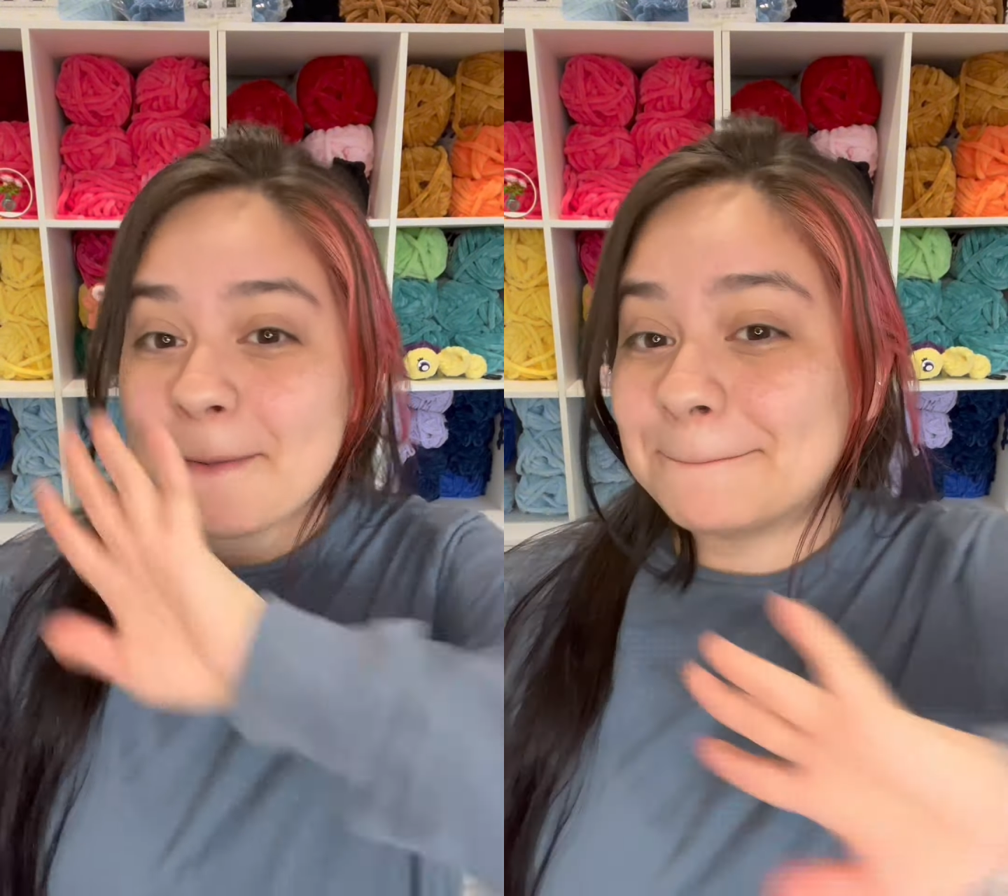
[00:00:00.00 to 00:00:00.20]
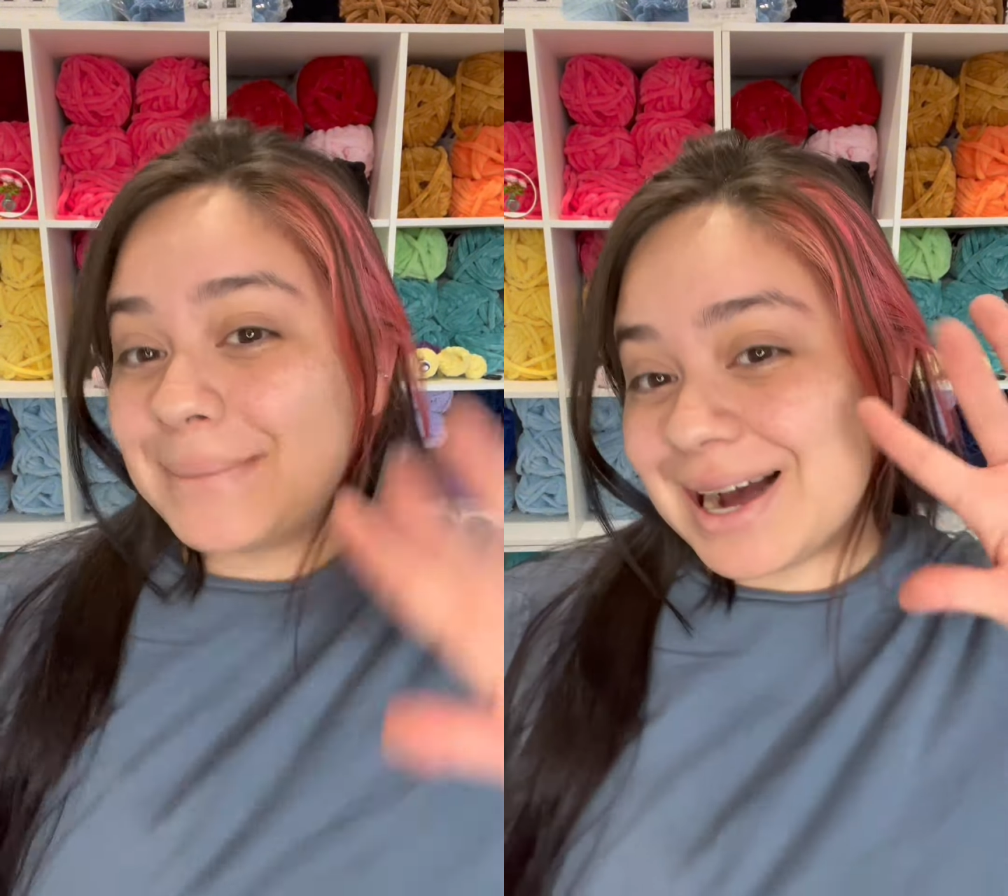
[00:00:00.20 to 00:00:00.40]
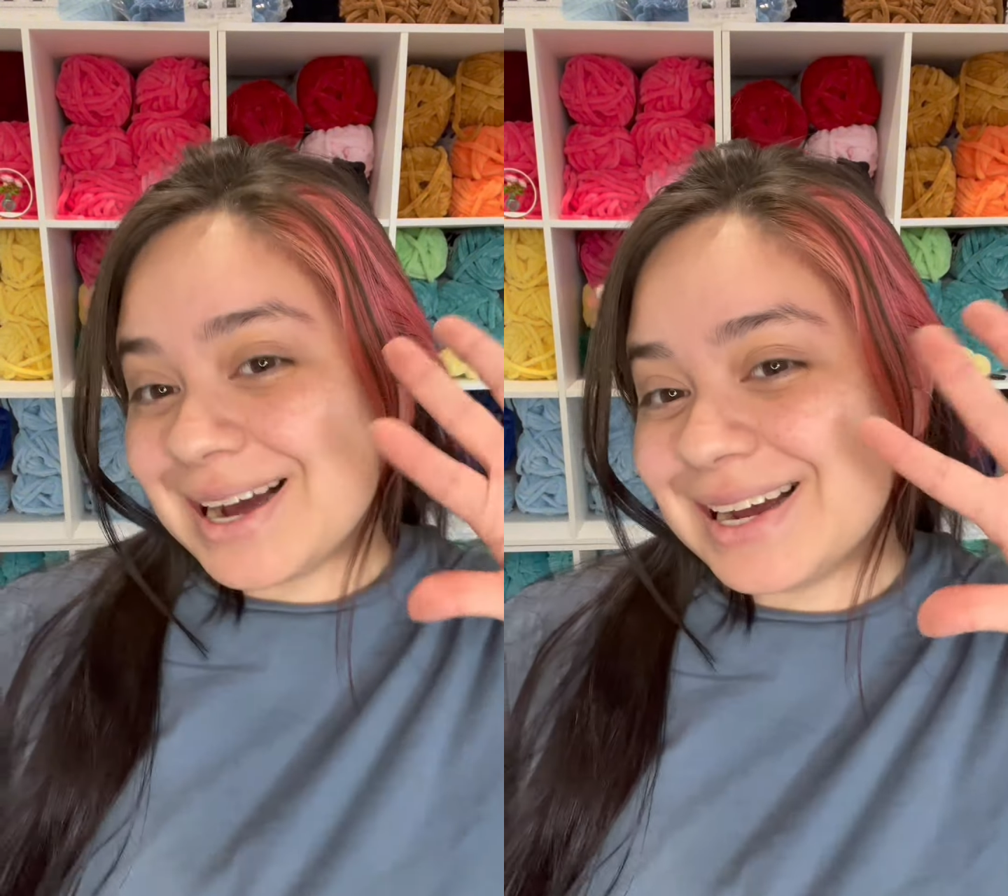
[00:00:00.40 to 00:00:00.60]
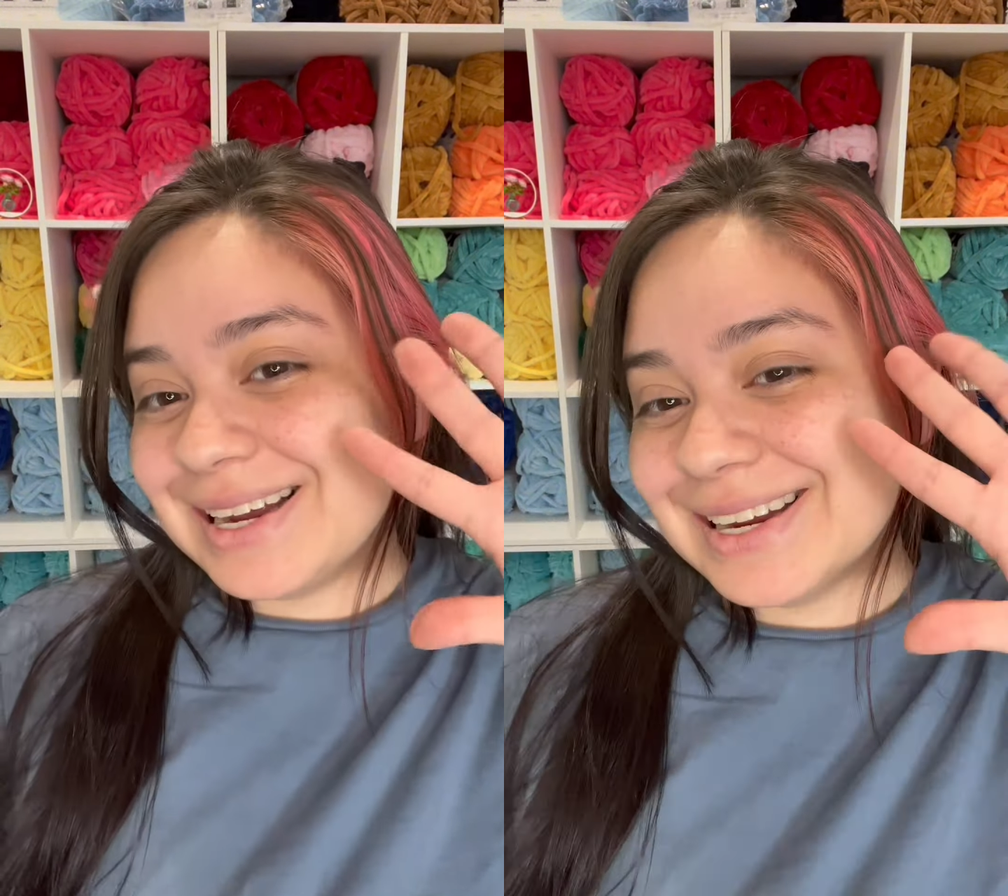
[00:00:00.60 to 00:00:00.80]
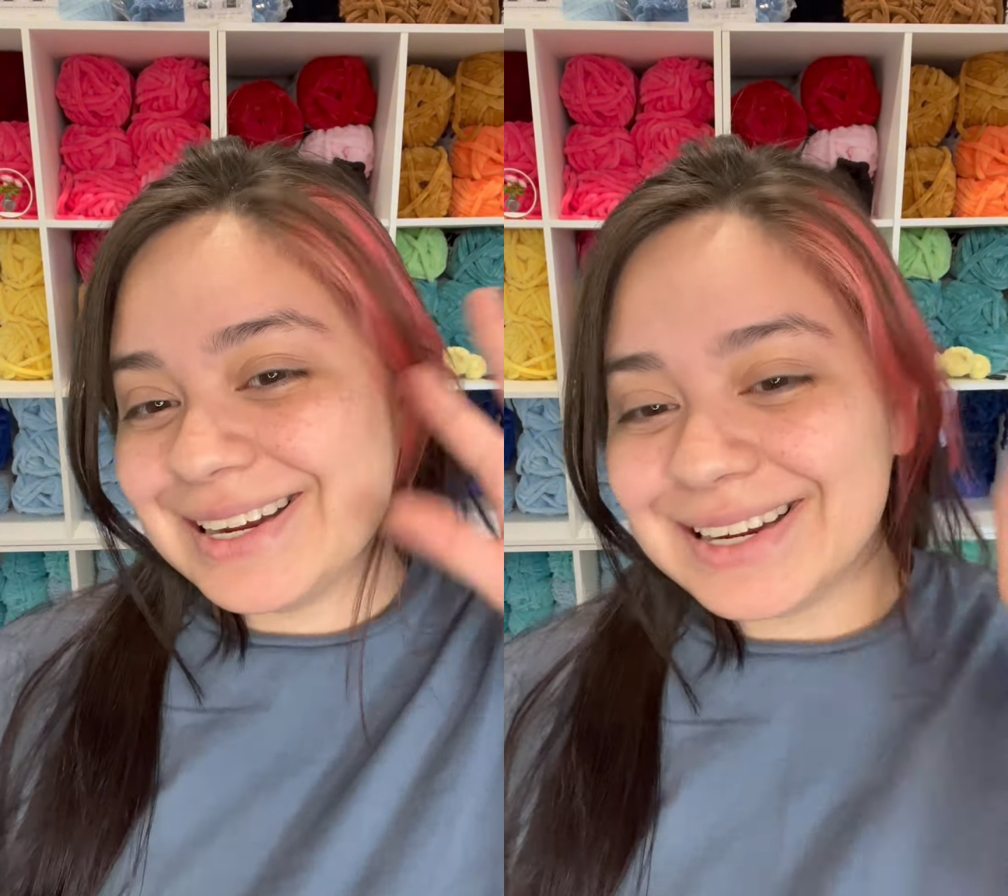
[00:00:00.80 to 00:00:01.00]

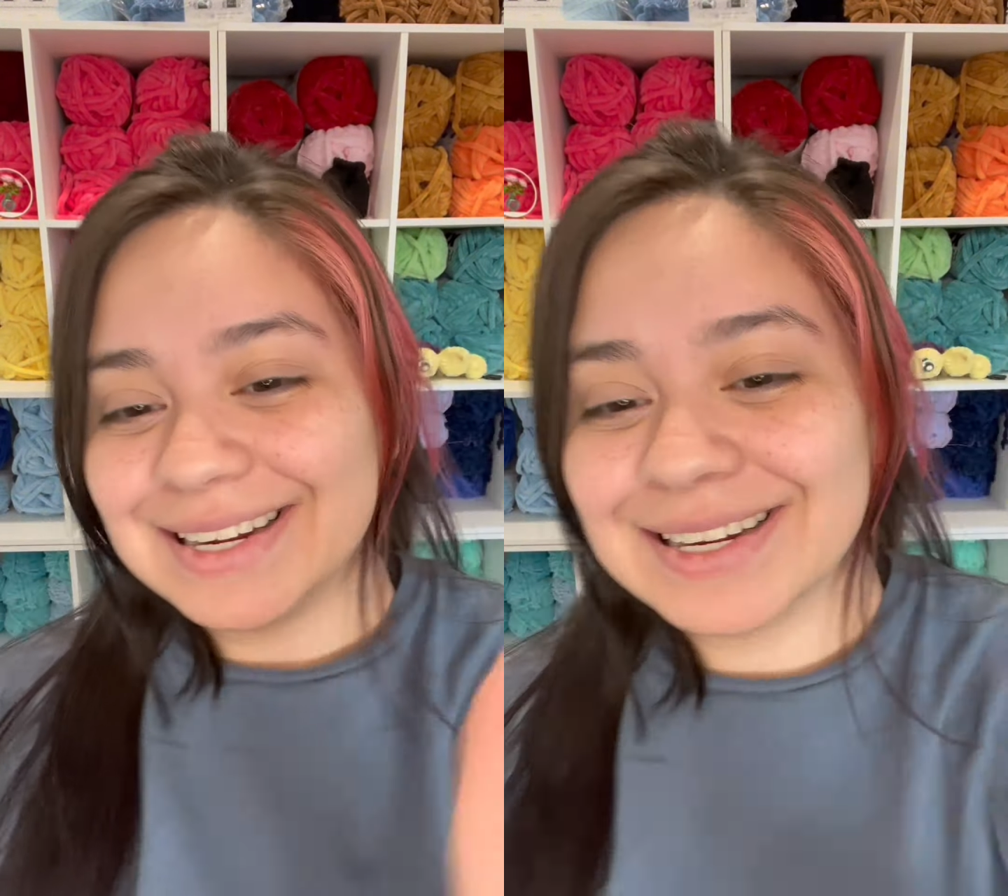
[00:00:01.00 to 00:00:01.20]
Bye!